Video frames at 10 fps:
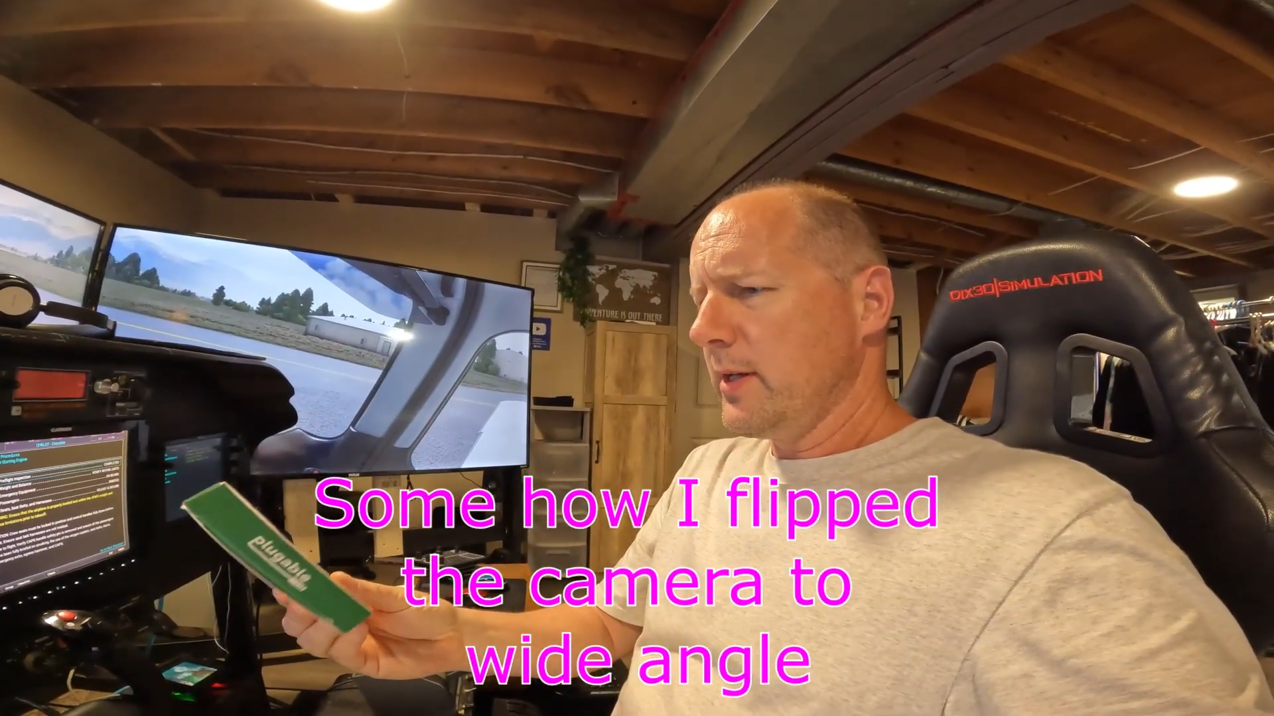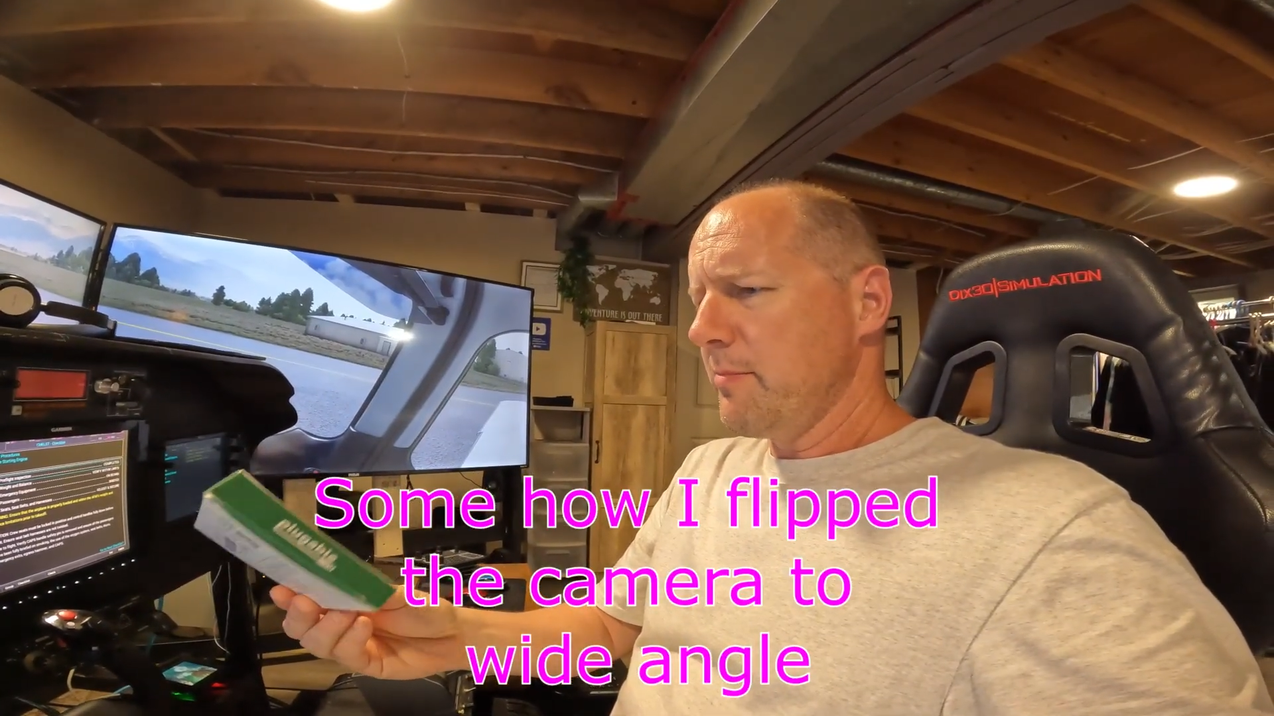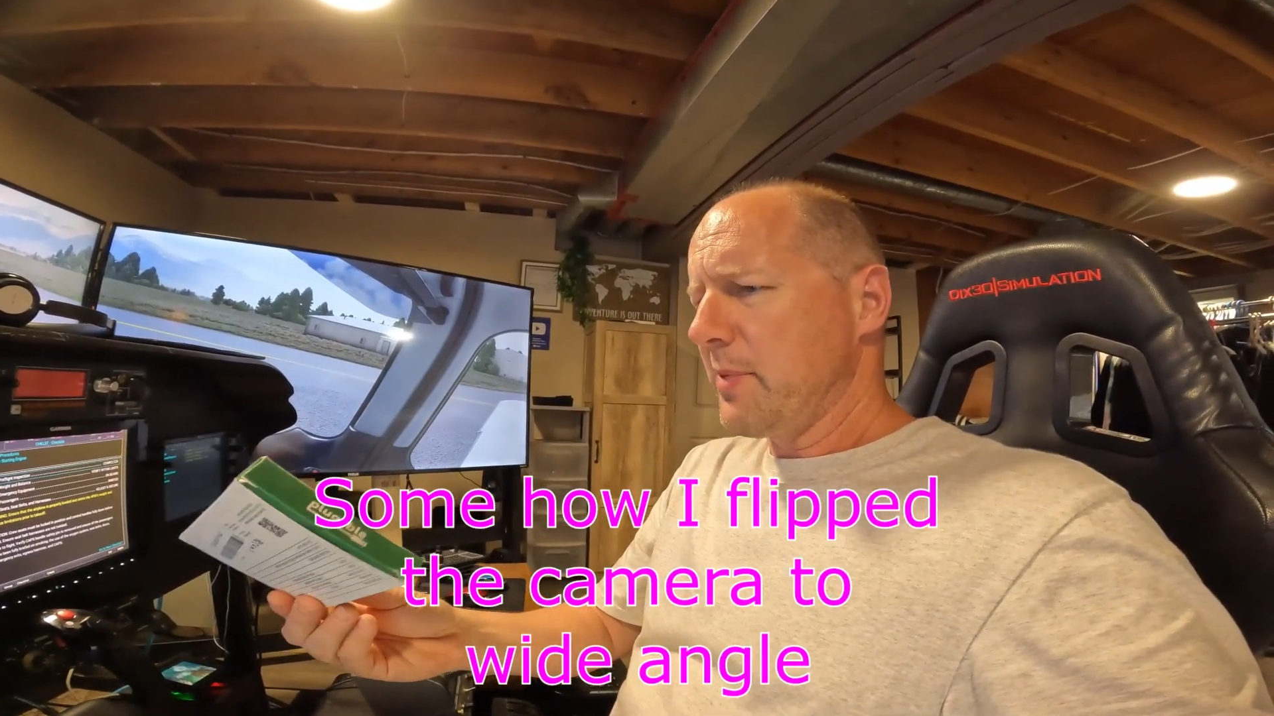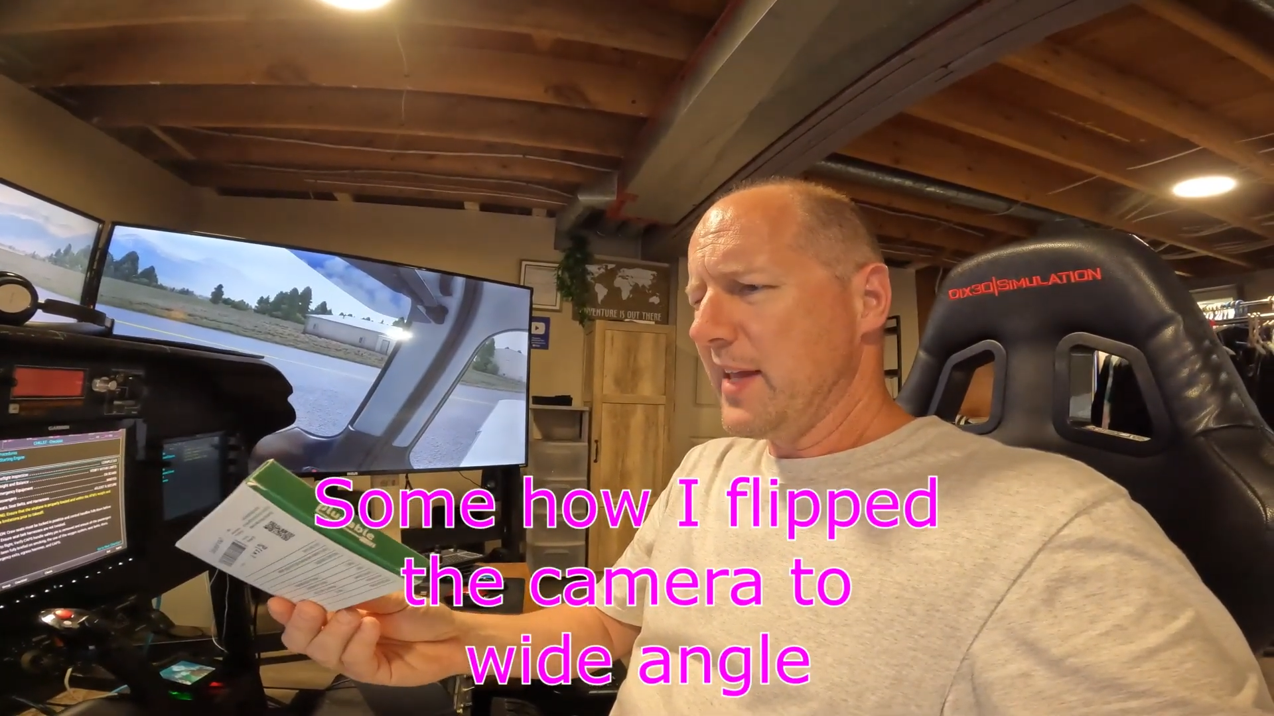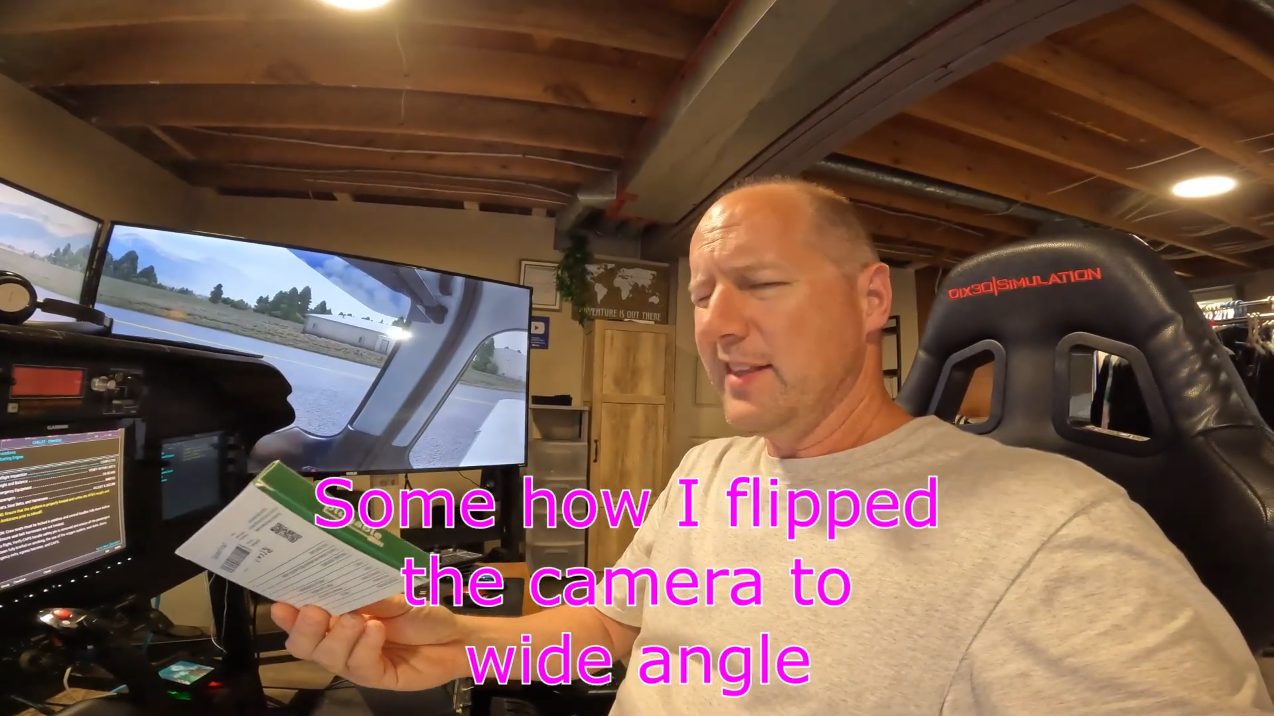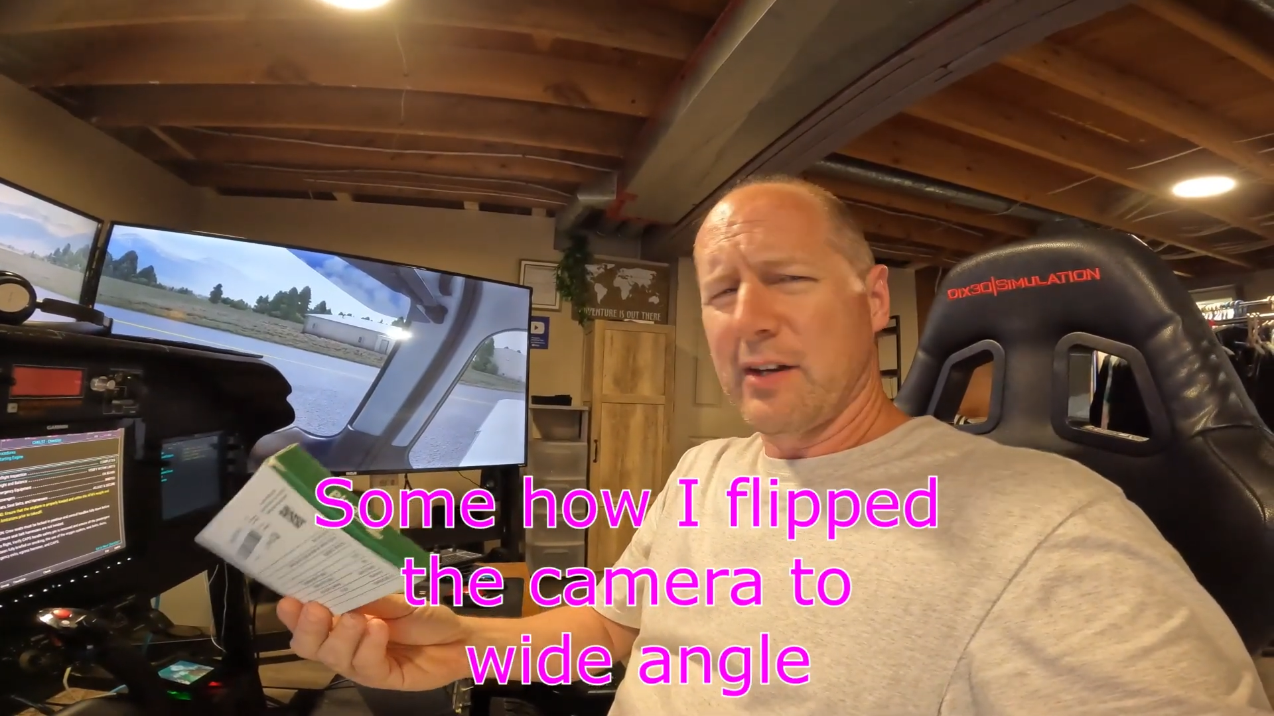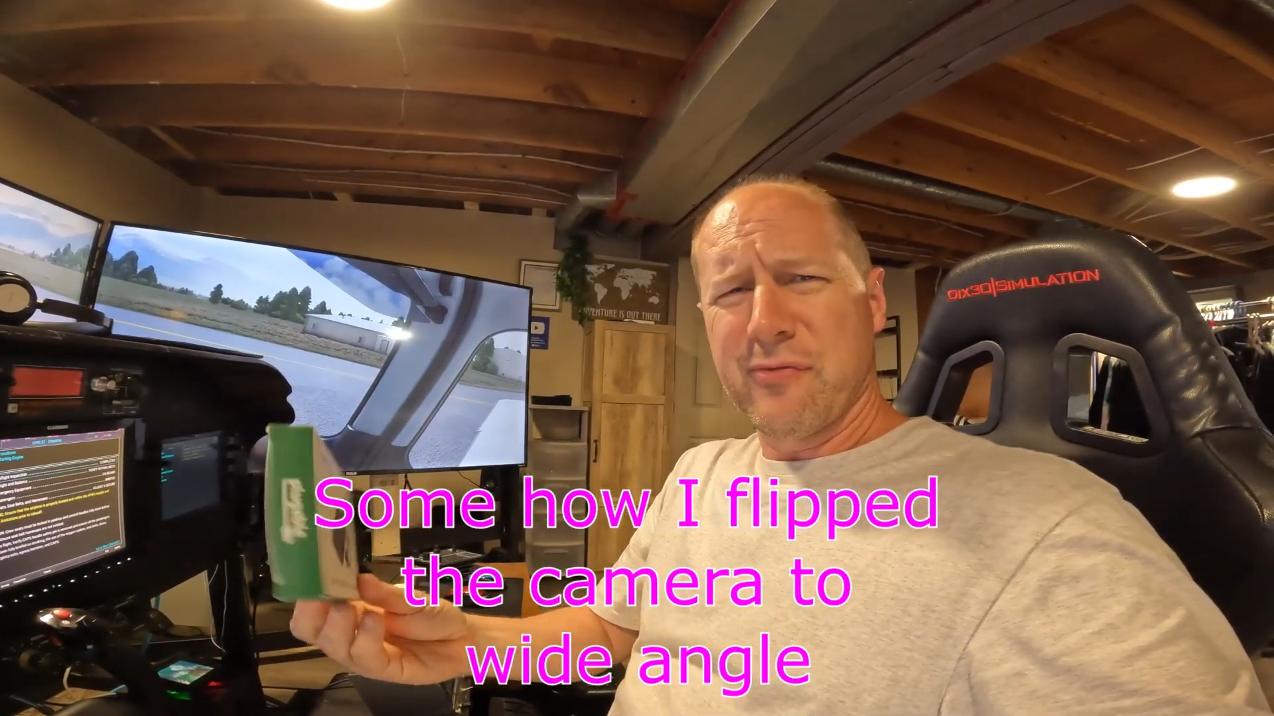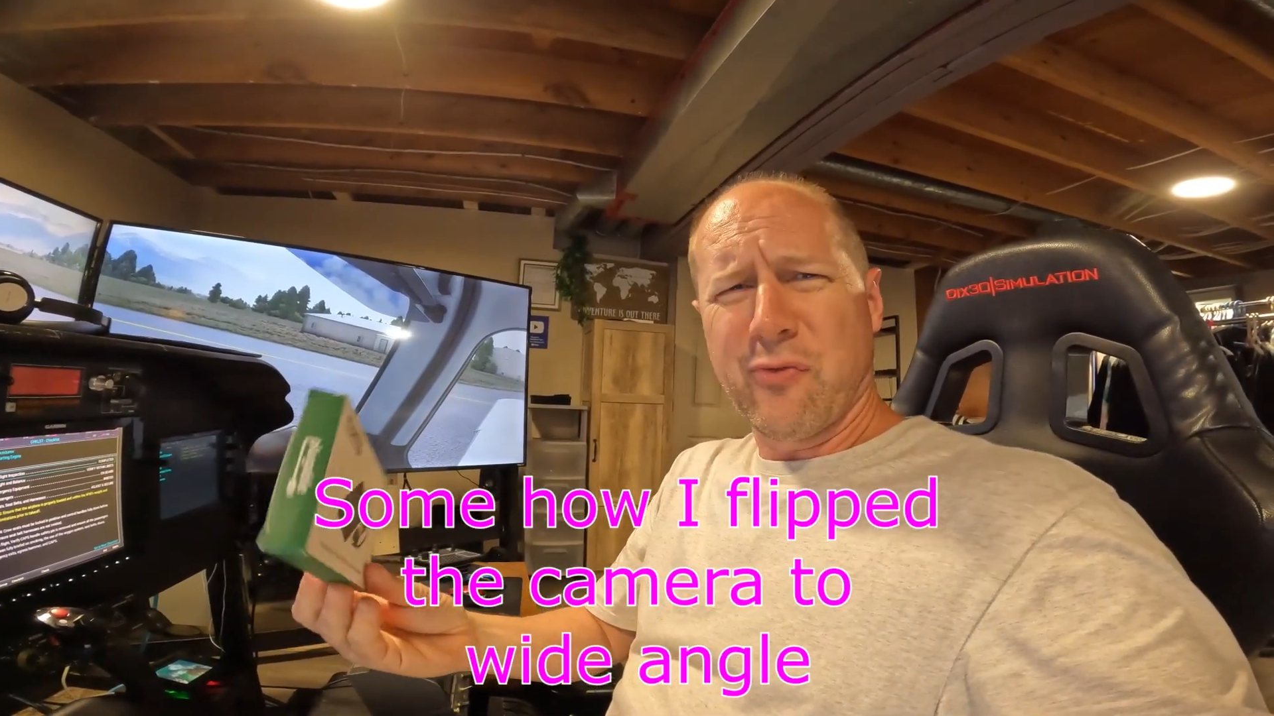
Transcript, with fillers: think I paid like